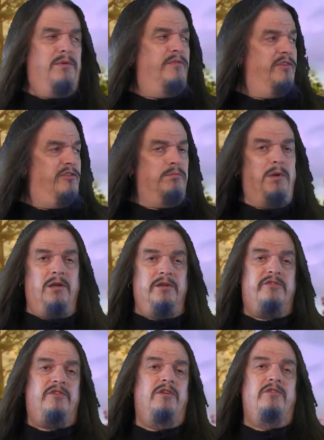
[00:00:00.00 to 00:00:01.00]
of the
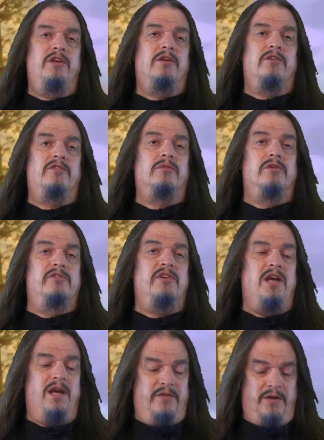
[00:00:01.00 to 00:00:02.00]
smallest pterosaurs
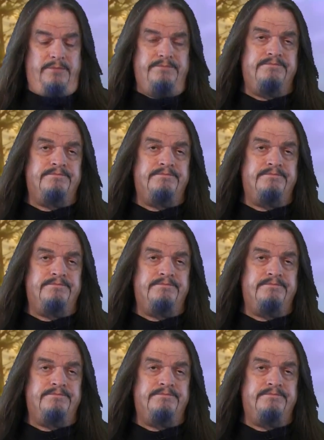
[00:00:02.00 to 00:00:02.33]
ever.